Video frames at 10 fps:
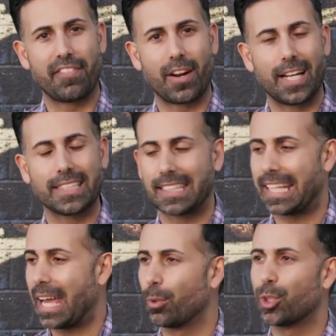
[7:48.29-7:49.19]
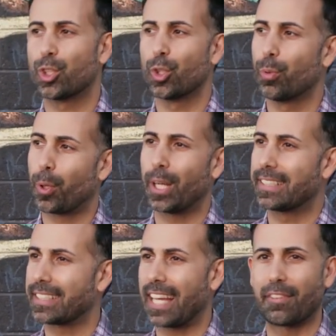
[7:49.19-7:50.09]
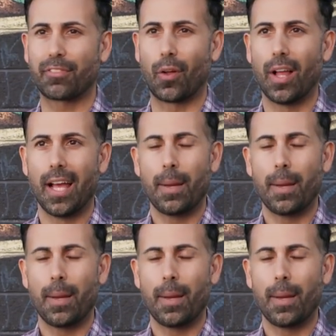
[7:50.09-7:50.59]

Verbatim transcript: Farah, and today was super insightful.